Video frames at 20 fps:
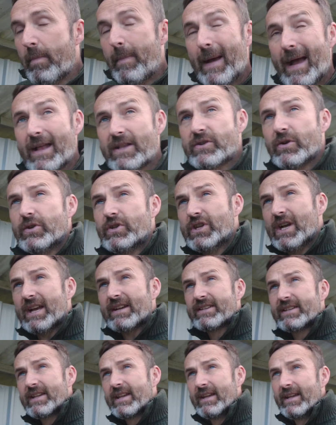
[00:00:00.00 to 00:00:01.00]
we're about to
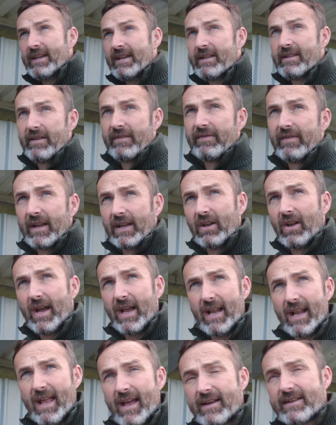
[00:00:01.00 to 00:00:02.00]
adjust the
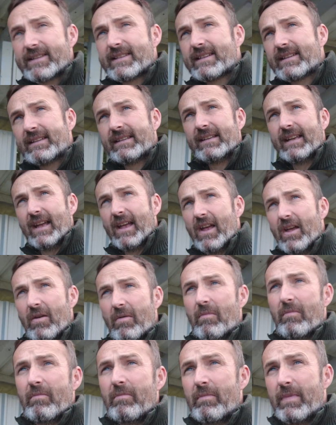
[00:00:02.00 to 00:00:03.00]
floodlight lux
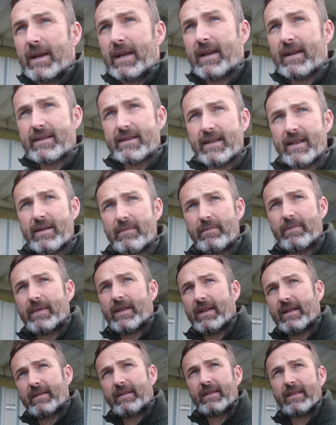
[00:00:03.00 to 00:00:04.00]
because of
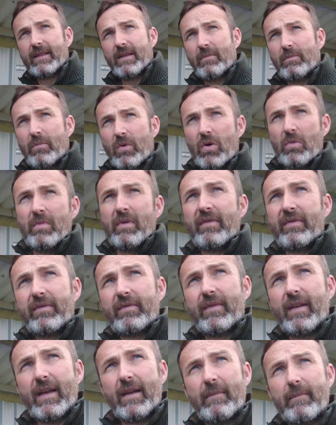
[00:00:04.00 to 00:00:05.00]
the Bournemouth
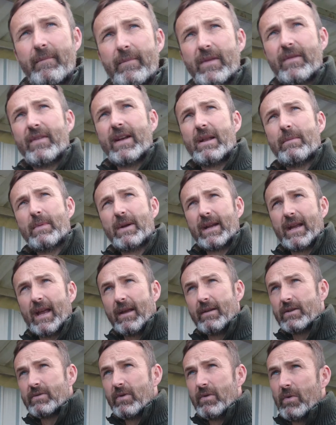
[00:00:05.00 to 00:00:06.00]
development
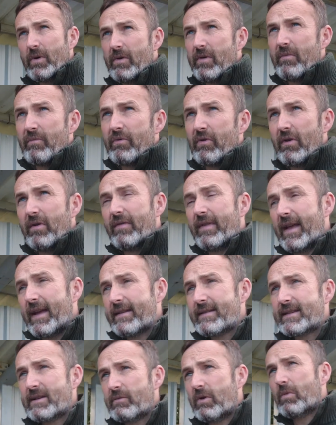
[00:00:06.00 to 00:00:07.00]
games. We want to improve
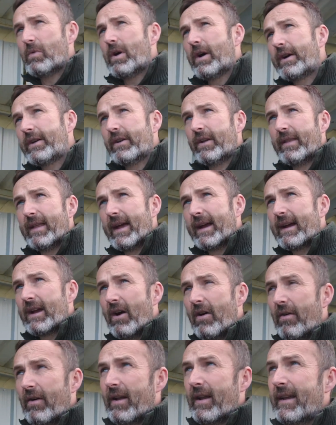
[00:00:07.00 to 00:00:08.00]
that, so we're working on that
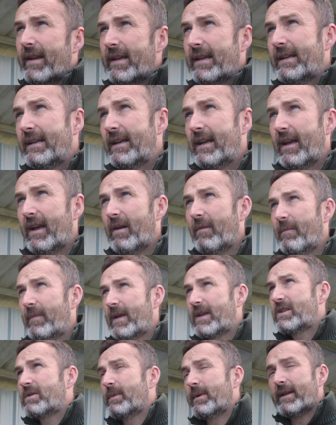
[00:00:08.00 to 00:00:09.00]
currently.
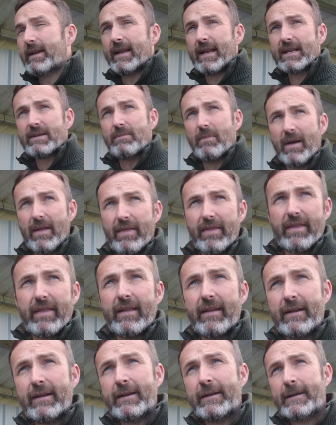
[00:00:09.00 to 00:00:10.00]
That should be in the next month.
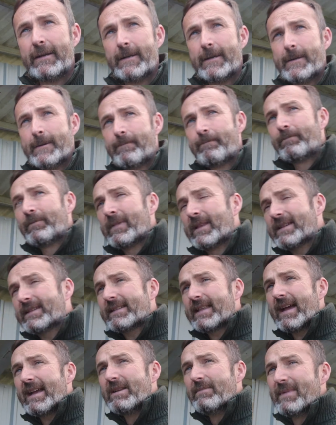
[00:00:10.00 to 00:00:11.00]
The
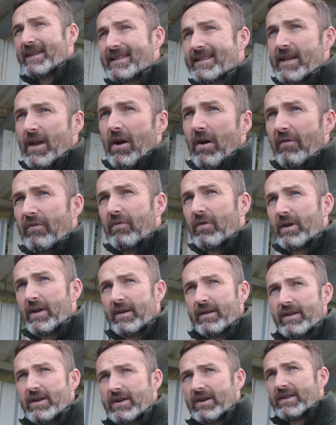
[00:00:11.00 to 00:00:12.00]
stadium itself,
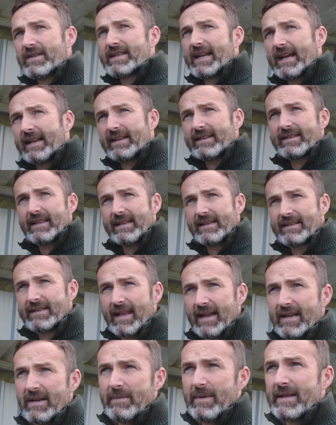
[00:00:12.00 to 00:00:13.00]
you can take this
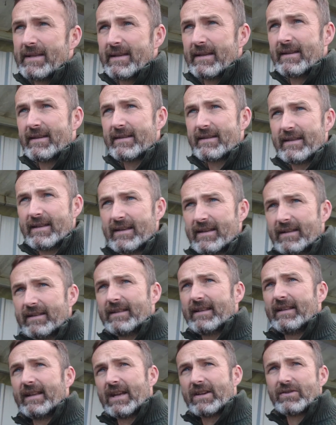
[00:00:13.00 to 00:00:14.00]
stadium into the
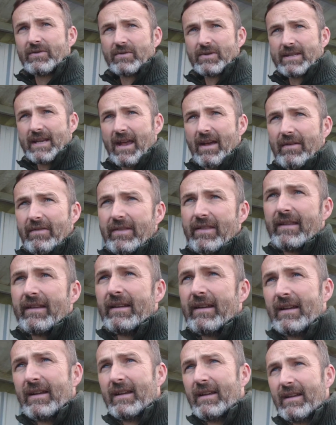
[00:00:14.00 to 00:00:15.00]
National South.
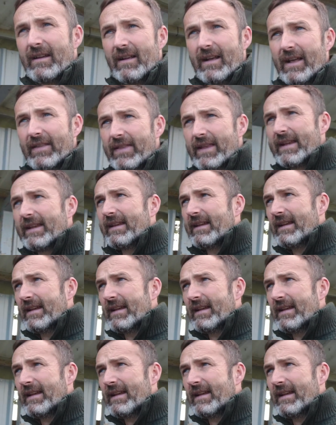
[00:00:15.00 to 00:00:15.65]
I think